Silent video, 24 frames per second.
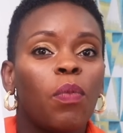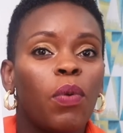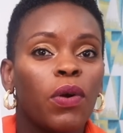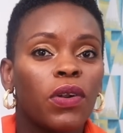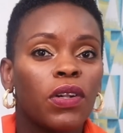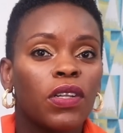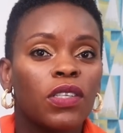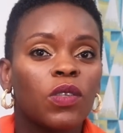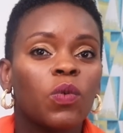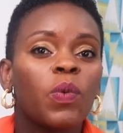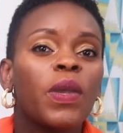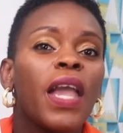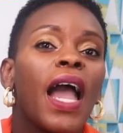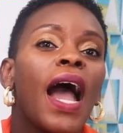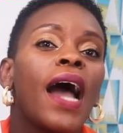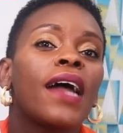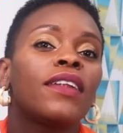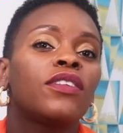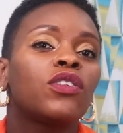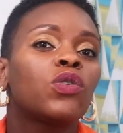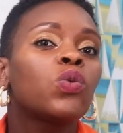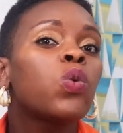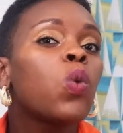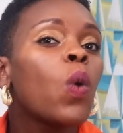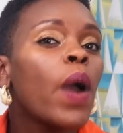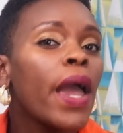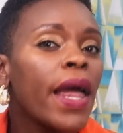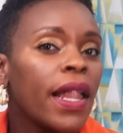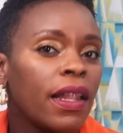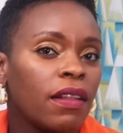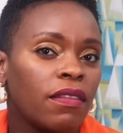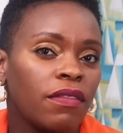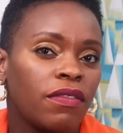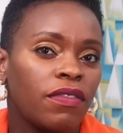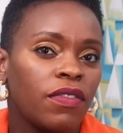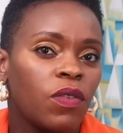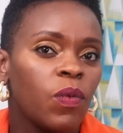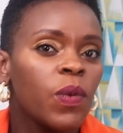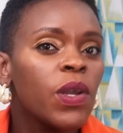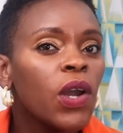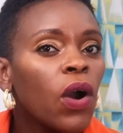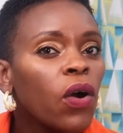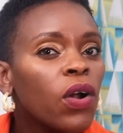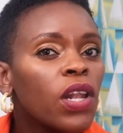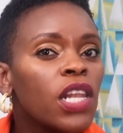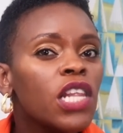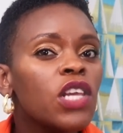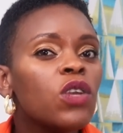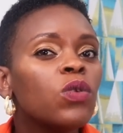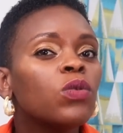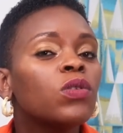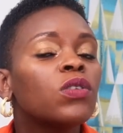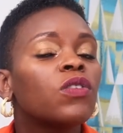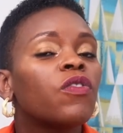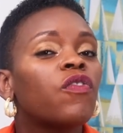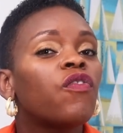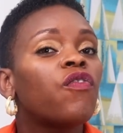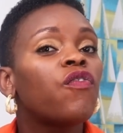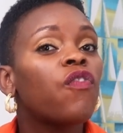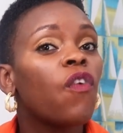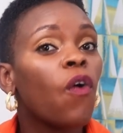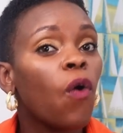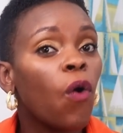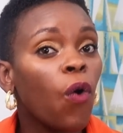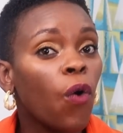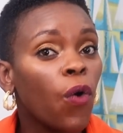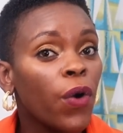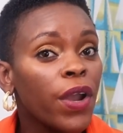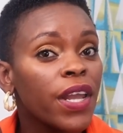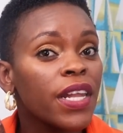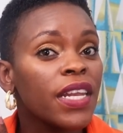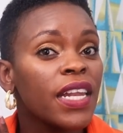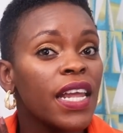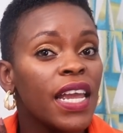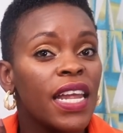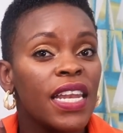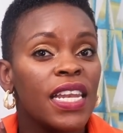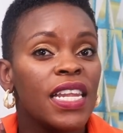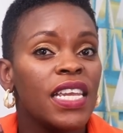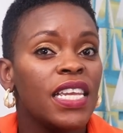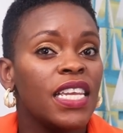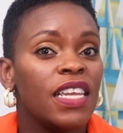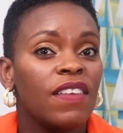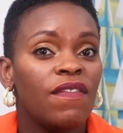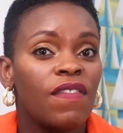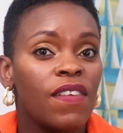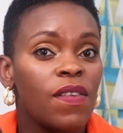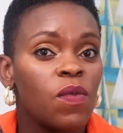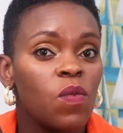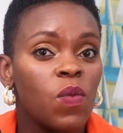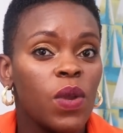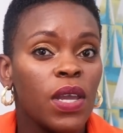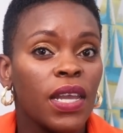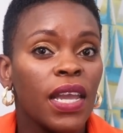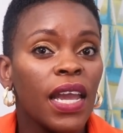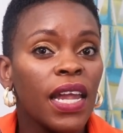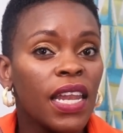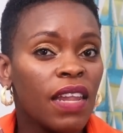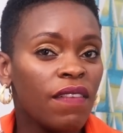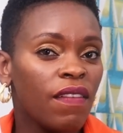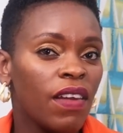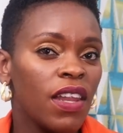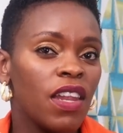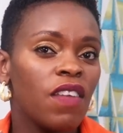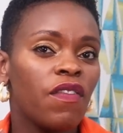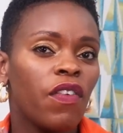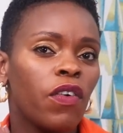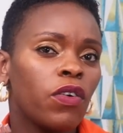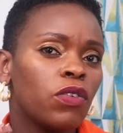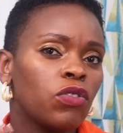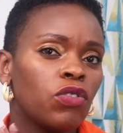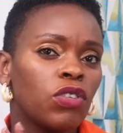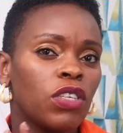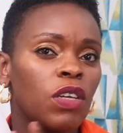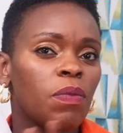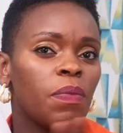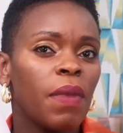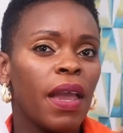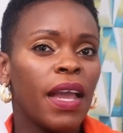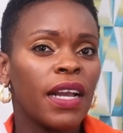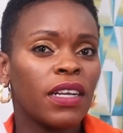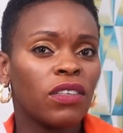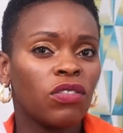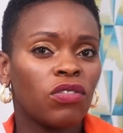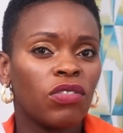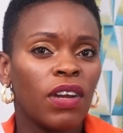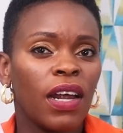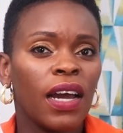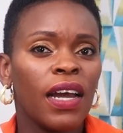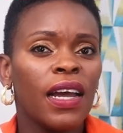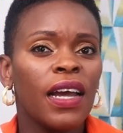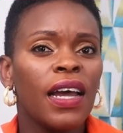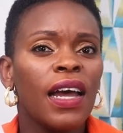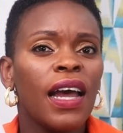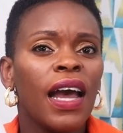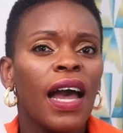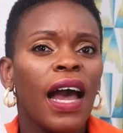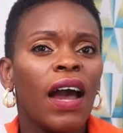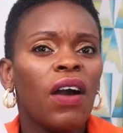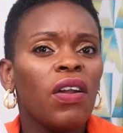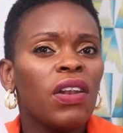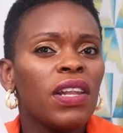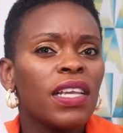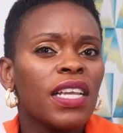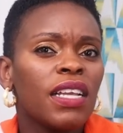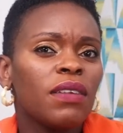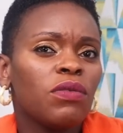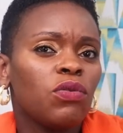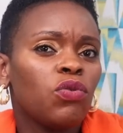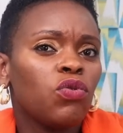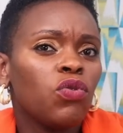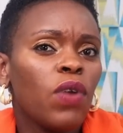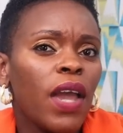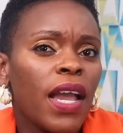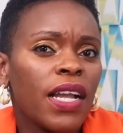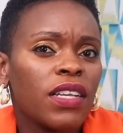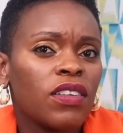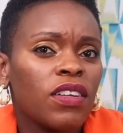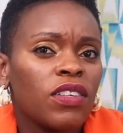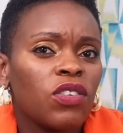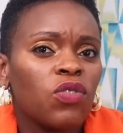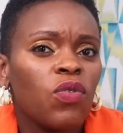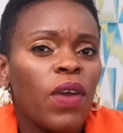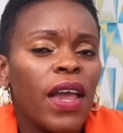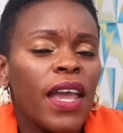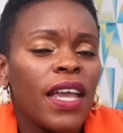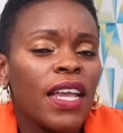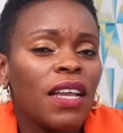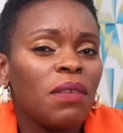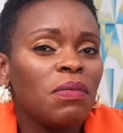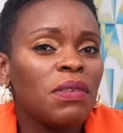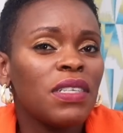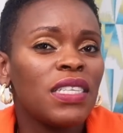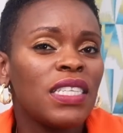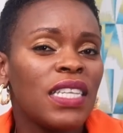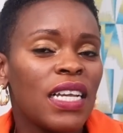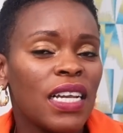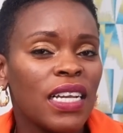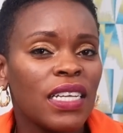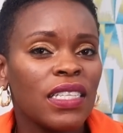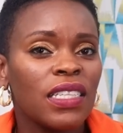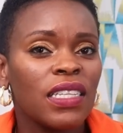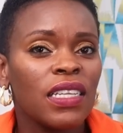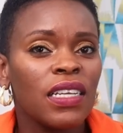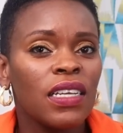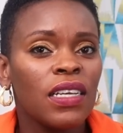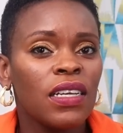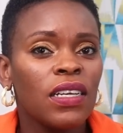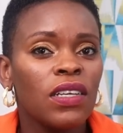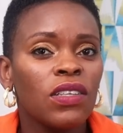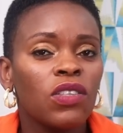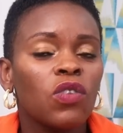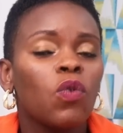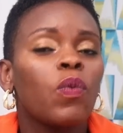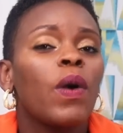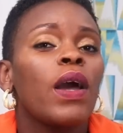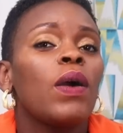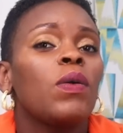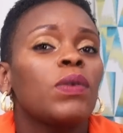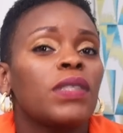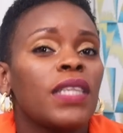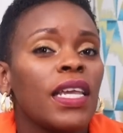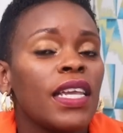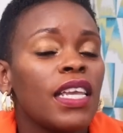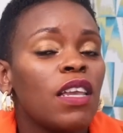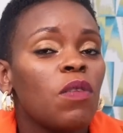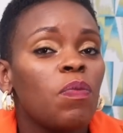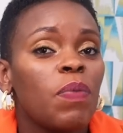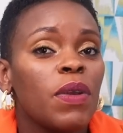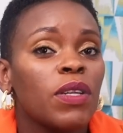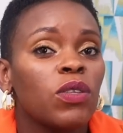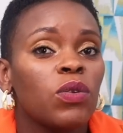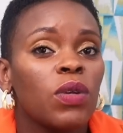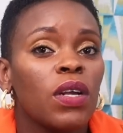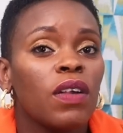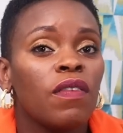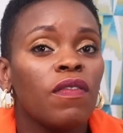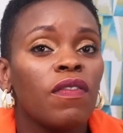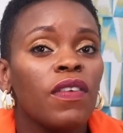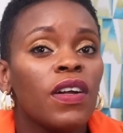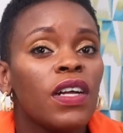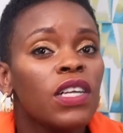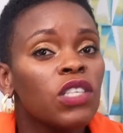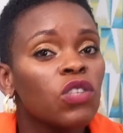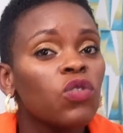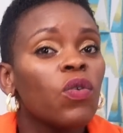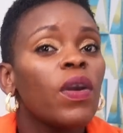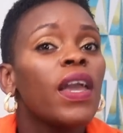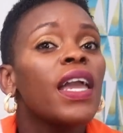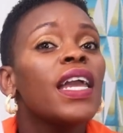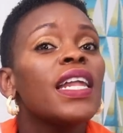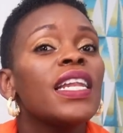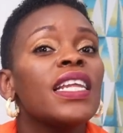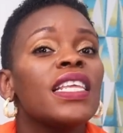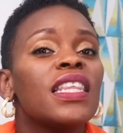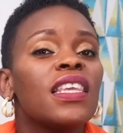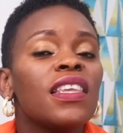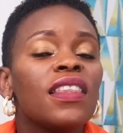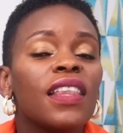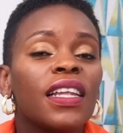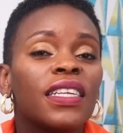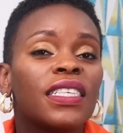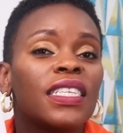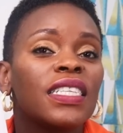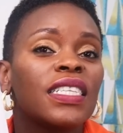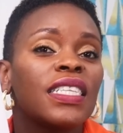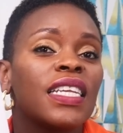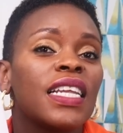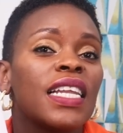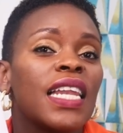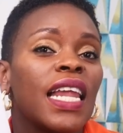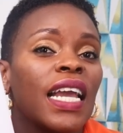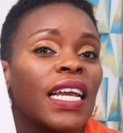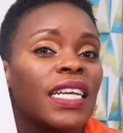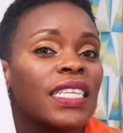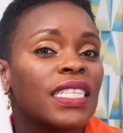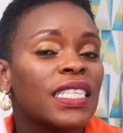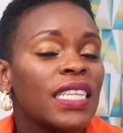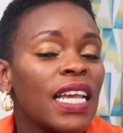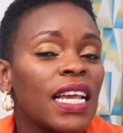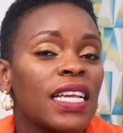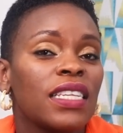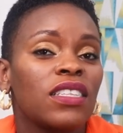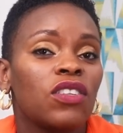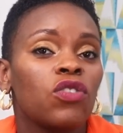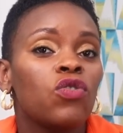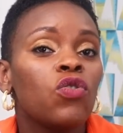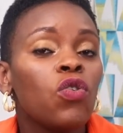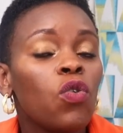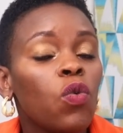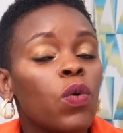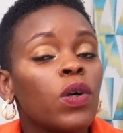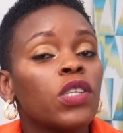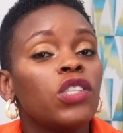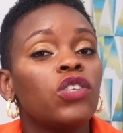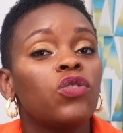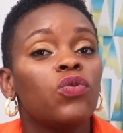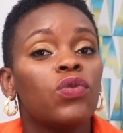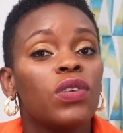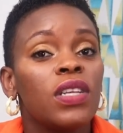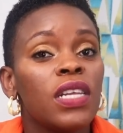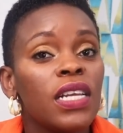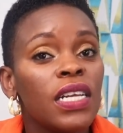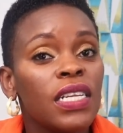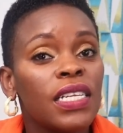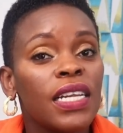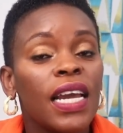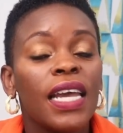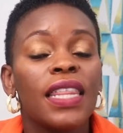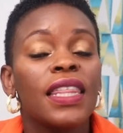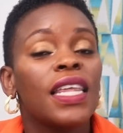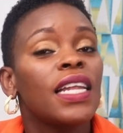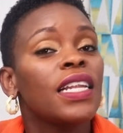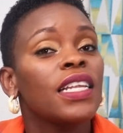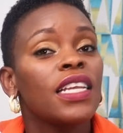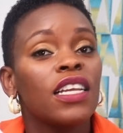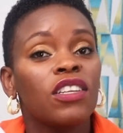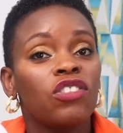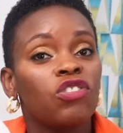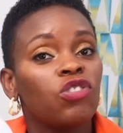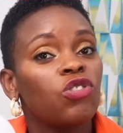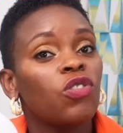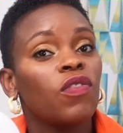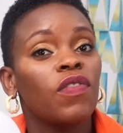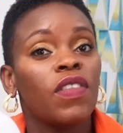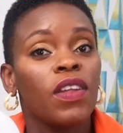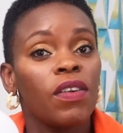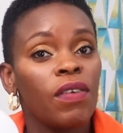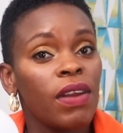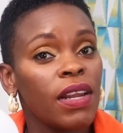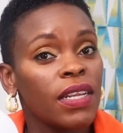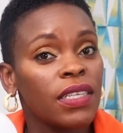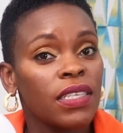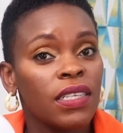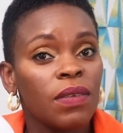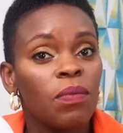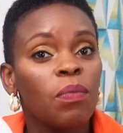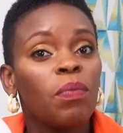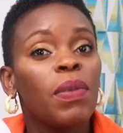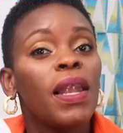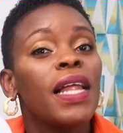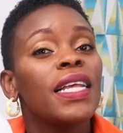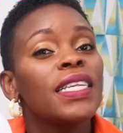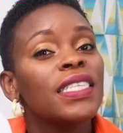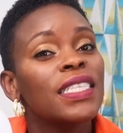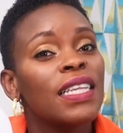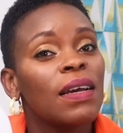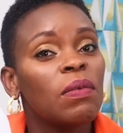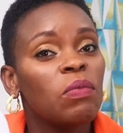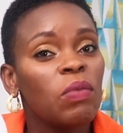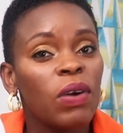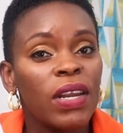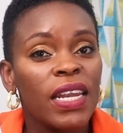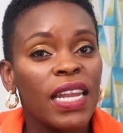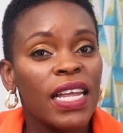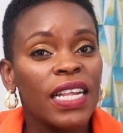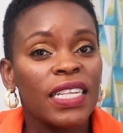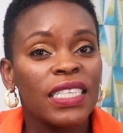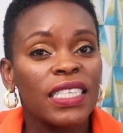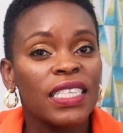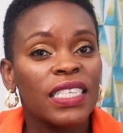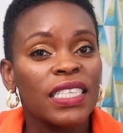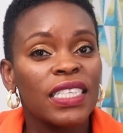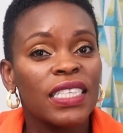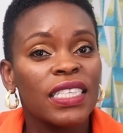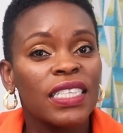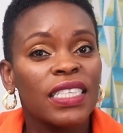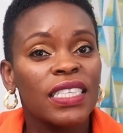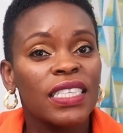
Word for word: bottles. We had 12. We only use four in any given week. And even if I want to keep extra, I only kept two extra, so I kept six. So why was I keeping 12? So anything that is in excess, know what you need and then get rid of the rest. Bless someone else.